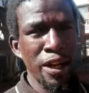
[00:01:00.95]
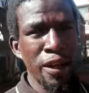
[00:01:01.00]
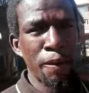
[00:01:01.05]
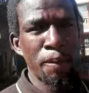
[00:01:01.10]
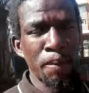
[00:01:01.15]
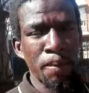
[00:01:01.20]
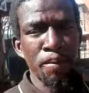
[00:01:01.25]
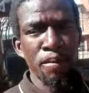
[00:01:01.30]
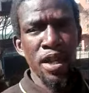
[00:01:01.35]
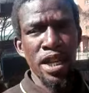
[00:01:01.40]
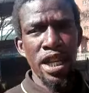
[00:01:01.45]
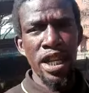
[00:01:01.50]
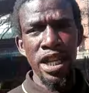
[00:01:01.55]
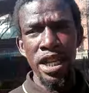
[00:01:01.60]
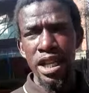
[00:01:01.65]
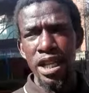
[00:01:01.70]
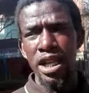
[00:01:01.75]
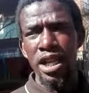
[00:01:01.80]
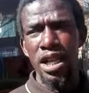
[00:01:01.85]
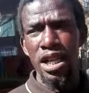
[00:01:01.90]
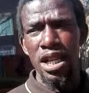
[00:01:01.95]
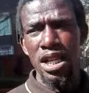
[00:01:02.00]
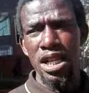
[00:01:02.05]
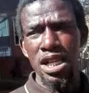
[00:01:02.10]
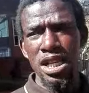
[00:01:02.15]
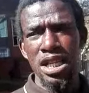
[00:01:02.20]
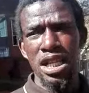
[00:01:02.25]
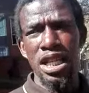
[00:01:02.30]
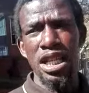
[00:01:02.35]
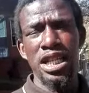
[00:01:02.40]
Hmm, hmm. It,
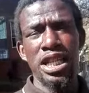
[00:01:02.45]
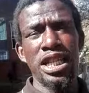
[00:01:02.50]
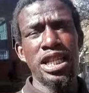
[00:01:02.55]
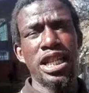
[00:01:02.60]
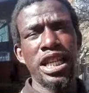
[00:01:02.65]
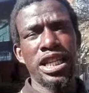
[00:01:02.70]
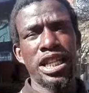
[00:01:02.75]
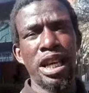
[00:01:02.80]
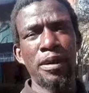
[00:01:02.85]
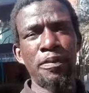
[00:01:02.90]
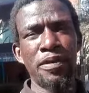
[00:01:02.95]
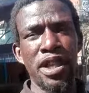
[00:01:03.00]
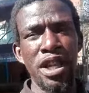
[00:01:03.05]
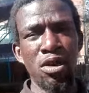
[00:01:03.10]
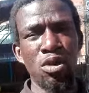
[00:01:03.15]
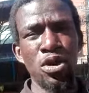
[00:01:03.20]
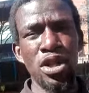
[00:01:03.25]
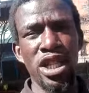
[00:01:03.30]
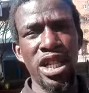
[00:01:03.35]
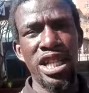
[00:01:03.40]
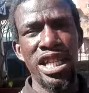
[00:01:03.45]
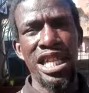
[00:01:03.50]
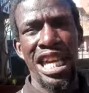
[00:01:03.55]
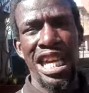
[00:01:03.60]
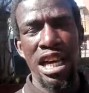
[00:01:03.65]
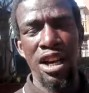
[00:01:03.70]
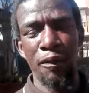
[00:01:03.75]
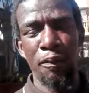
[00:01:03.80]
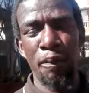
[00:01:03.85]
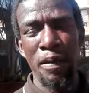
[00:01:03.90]
it, it is something which
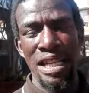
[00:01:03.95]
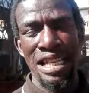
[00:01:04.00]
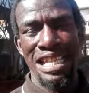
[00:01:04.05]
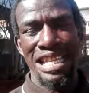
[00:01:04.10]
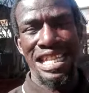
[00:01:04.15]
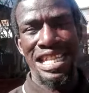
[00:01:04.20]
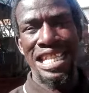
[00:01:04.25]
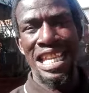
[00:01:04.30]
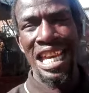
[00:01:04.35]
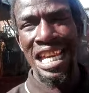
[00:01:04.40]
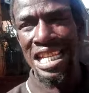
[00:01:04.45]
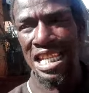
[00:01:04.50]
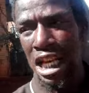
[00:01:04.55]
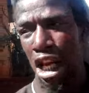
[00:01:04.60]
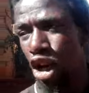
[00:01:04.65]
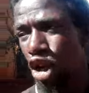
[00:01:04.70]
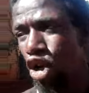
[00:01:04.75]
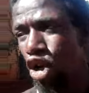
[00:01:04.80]
they have been said